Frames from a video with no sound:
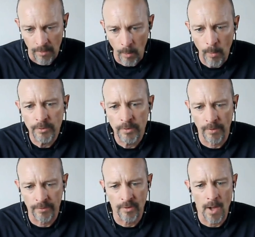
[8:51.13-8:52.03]
Those are
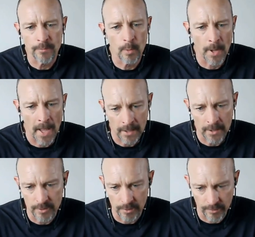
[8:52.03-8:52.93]
the software
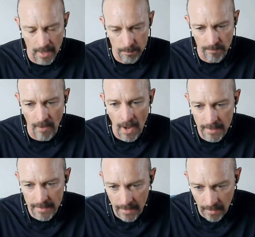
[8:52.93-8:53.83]
packages that
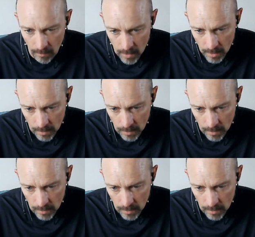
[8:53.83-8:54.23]
provide now,